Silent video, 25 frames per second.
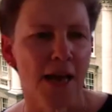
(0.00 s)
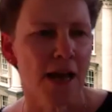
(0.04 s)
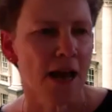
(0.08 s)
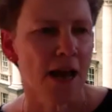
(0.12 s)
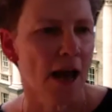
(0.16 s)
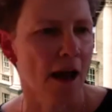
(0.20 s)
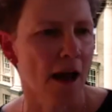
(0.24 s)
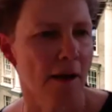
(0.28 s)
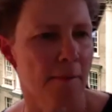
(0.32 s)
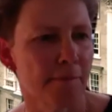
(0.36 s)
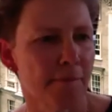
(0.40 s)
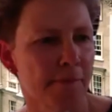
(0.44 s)

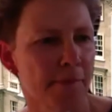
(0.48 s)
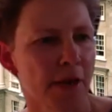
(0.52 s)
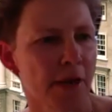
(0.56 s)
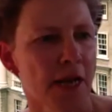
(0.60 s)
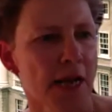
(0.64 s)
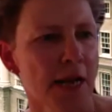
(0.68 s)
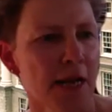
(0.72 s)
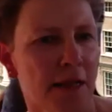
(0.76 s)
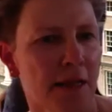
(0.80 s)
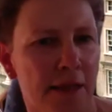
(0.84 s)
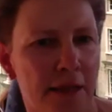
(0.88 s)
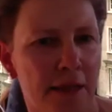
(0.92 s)
Um,
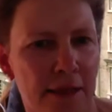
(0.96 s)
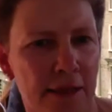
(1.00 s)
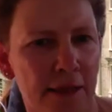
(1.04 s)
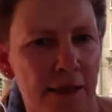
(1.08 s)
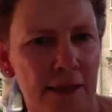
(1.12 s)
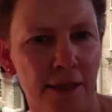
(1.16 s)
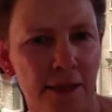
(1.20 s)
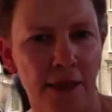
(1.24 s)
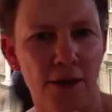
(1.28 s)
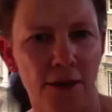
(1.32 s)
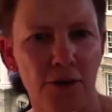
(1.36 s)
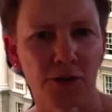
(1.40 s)

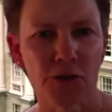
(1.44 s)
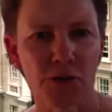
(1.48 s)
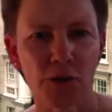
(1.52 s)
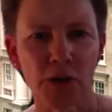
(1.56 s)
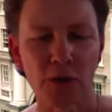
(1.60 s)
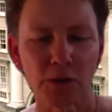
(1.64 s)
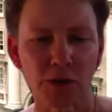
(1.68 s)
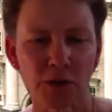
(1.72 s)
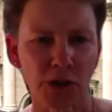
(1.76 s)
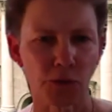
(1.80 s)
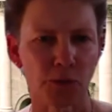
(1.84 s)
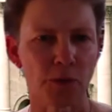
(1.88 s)
there's
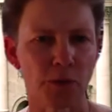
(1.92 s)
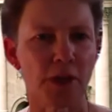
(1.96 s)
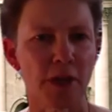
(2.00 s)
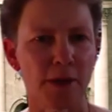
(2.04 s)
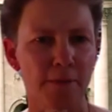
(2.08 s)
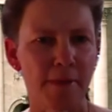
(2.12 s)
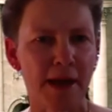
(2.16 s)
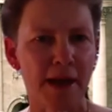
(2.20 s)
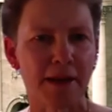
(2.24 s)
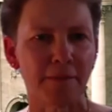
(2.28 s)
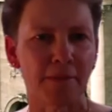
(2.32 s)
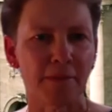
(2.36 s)
just it
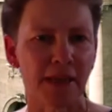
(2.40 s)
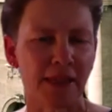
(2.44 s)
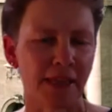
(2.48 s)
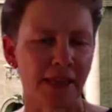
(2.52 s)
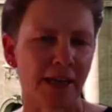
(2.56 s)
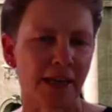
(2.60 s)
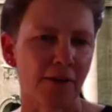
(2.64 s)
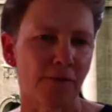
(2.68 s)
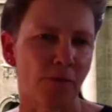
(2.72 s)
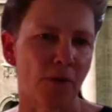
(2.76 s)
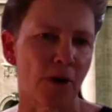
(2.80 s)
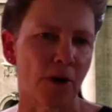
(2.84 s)
made me
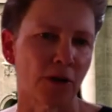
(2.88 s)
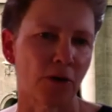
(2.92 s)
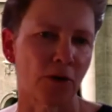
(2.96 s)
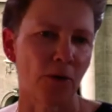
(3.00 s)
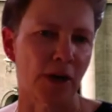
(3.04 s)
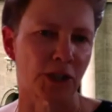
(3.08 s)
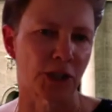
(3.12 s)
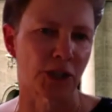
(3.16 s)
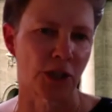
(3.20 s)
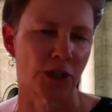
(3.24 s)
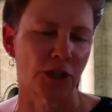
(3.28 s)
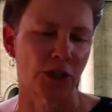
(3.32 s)
think of one
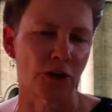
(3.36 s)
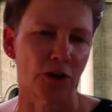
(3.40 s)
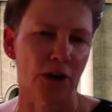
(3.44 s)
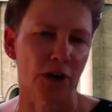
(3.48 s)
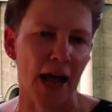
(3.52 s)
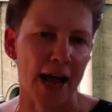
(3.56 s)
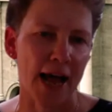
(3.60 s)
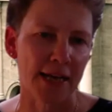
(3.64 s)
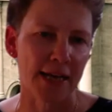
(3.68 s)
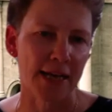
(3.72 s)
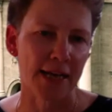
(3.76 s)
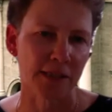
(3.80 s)
question. Your
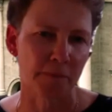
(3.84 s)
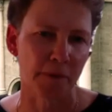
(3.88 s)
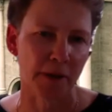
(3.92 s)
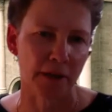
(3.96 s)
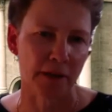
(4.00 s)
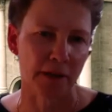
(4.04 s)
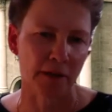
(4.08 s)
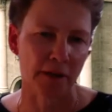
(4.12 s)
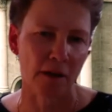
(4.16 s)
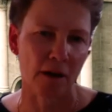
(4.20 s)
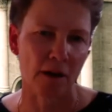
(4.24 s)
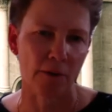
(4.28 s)
last
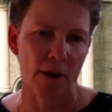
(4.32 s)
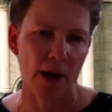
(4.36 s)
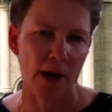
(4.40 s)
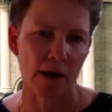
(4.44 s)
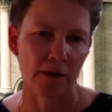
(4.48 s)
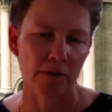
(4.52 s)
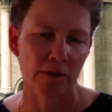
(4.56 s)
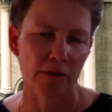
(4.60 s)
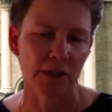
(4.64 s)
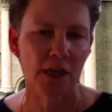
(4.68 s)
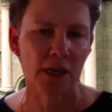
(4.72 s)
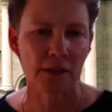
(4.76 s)
bit
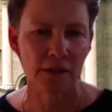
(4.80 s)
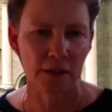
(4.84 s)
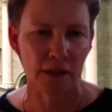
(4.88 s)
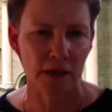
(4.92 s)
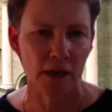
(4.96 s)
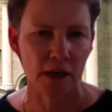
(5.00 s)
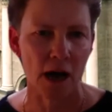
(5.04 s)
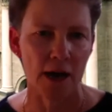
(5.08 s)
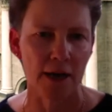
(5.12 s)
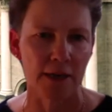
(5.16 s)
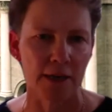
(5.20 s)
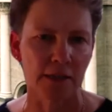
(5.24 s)
around the
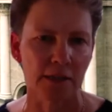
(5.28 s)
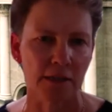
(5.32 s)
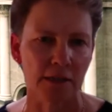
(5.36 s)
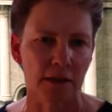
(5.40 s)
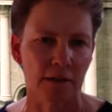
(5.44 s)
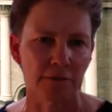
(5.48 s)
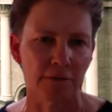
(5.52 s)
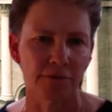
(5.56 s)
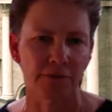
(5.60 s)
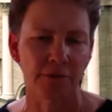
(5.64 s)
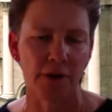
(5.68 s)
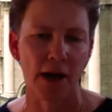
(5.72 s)
kinds
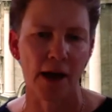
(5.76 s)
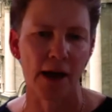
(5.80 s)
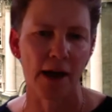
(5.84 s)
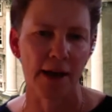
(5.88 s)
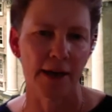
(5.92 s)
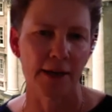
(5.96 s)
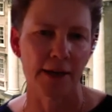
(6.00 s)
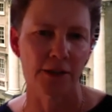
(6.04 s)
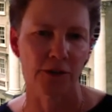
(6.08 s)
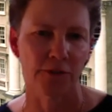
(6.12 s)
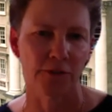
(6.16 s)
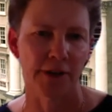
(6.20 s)
of uh,
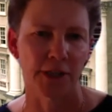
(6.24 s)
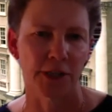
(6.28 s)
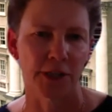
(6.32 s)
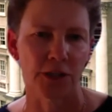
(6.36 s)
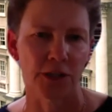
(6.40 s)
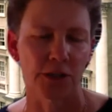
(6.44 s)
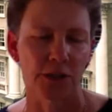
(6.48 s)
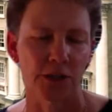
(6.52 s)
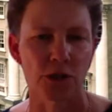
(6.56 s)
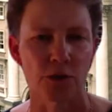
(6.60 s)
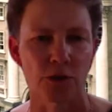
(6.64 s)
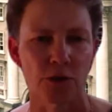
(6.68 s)

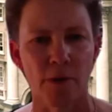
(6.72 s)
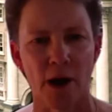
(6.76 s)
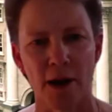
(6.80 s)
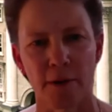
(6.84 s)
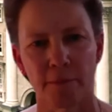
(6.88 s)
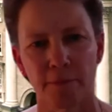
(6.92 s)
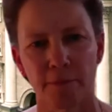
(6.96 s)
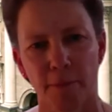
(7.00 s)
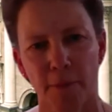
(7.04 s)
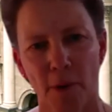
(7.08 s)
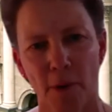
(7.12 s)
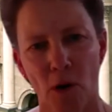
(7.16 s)
interventions you
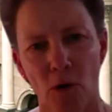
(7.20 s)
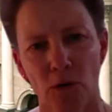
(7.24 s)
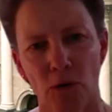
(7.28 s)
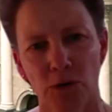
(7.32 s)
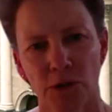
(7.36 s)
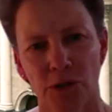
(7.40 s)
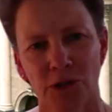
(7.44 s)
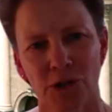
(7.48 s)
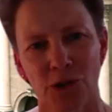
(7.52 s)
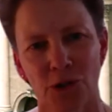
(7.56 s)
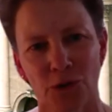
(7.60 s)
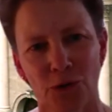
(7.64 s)
might
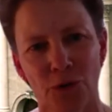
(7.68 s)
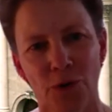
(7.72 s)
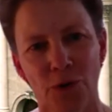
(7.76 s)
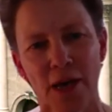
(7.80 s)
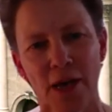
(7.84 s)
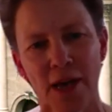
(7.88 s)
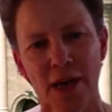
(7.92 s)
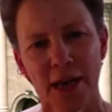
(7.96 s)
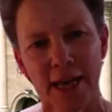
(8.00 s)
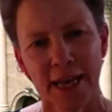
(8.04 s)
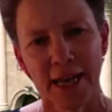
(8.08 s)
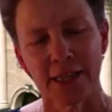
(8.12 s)
propose to
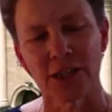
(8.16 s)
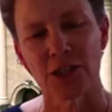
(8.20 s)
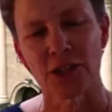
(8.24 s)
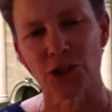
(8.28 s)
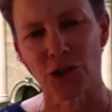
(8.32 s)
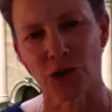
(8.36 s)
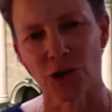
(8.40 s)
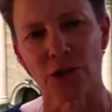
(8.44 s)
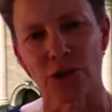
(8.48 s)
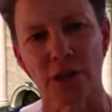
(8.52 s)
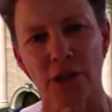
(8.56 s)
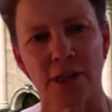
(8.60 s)

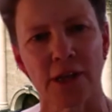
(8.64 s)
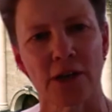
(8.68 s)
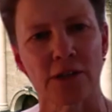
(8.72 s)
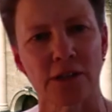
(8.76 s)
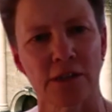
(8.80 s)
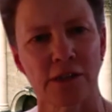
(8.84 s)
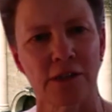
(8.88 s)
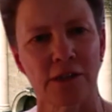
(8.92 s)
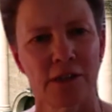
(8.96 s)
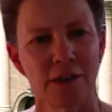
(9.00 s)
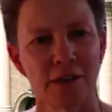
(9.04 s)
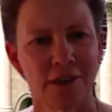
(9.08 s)
ensure that
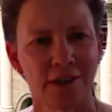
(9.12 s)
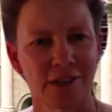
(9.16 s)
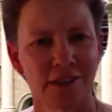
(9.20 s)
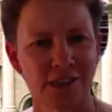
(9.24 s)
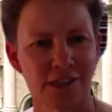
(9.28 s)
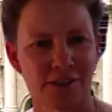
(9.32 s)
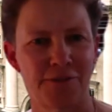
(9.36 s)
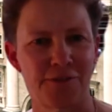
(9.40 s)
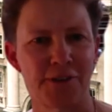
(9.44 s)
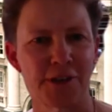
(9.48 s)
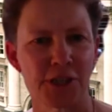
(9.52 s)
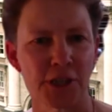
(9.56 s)
there's
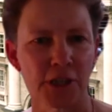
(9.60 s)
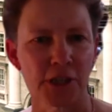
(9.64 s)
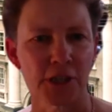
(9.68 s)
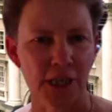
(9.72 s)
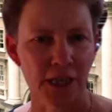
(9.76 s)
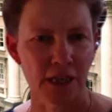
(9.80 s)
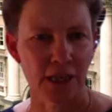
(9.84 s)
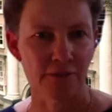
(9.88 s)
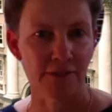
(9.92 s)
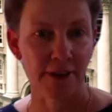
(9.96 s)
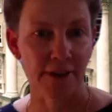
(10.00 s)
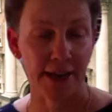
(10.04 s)
sufficient
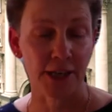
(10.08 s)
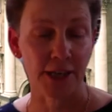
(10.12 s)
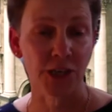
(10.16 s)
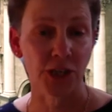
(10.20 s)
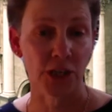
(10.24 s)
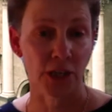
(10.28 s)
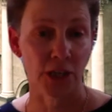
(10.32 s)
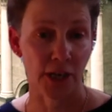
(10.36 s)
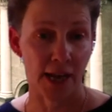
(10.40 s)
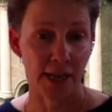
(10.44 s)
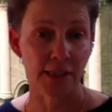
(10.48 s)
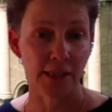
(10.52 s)

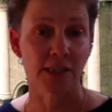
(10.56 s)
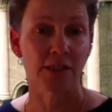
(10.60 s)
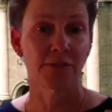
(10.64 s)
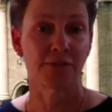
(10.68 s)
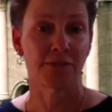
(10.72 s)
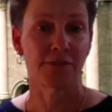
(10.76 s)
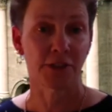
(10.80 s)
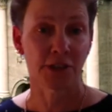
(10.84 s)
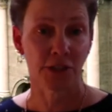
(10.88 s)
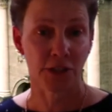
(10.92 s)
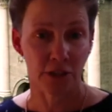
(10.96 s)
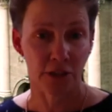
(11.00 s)
innovation and
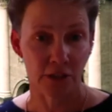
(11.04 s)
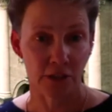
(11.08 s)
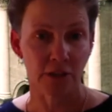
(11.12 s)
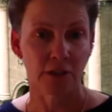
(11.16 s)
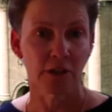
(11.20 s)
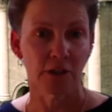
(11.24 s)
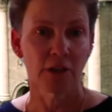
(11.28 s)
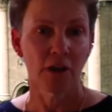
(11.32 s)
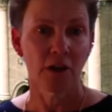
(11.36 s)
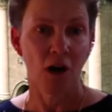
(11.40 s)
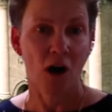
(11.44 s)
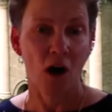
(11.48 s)
sufficient
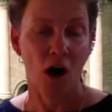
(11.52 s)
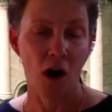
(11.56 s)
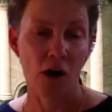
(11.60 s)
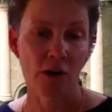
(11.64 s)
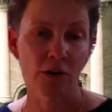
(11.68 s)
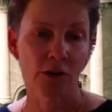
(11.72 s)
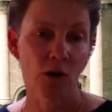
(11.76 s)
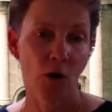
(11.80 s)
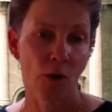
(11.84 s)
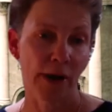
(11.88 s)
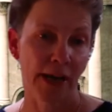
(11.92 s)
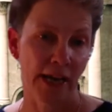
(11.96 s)

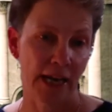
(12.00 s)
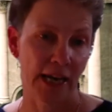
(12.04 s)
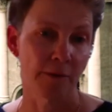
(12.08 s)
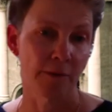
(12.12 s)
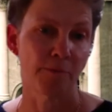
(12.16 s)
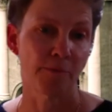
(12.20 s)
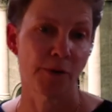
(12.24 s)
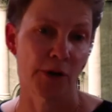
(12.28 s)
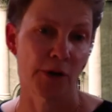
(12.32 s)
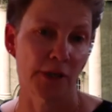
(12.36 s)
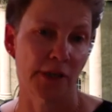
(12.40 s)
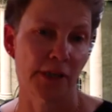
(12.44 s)
ongoing
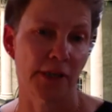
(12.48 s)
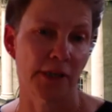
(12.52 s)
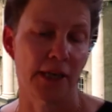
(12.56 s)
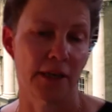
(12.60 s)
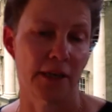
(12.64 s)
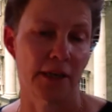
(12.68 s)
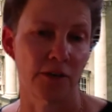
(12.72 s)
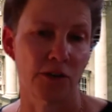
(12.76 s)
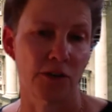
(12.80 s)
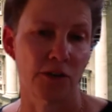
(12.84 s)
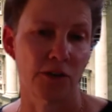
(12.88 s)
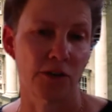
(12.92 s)
input
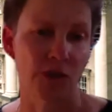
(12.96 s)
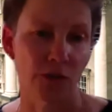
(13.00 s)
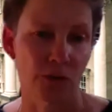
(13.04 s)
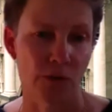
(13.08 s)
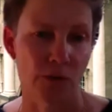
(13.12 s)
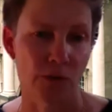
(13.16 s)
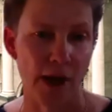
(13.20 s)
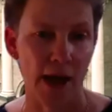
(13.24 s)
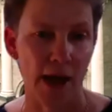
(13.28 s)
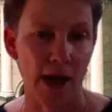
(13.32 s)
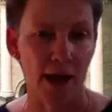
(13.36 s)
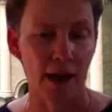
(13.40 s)

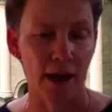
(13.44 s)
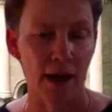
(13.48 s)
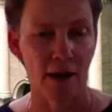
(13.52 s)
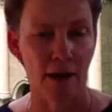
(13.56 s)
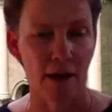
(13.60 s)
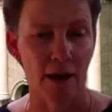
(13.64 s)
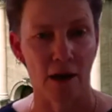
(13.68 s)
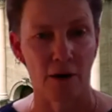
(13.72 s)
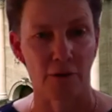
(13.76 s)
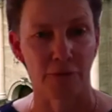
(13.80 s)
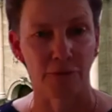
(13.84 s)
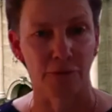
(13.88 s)
into a,
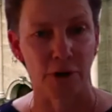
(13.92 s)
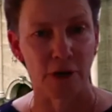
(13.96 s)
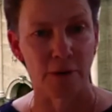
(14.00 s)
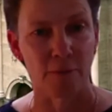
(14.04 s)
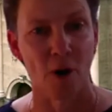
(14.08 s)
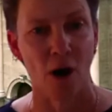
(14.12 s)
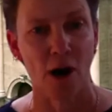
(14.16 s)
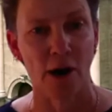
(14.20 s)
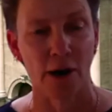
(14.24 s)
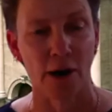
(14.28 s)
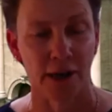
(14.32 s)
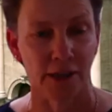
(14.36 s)
a, a free
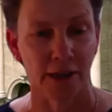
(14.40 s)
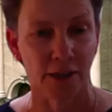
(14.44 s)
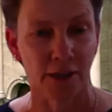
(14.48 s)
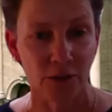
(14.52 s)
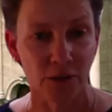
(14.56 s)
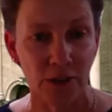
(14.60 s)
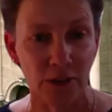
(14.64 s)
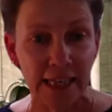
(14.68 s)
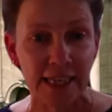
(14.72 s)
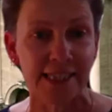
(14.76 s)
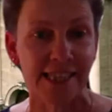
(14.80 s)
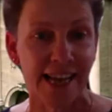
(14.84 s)
market. You
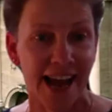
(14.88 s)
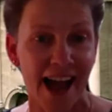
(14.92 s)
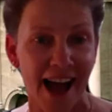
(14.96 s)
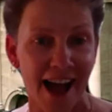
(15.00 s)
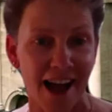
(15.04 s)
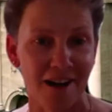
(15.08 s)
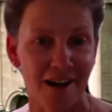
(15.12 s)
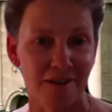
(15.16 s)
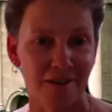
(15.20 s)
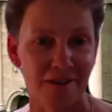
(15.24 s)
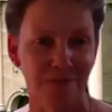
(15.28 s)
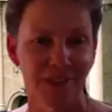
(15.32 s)
need to
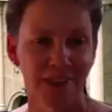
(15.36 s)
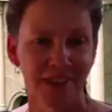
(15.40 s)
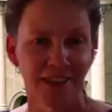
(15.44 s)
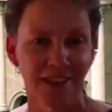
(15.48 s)
have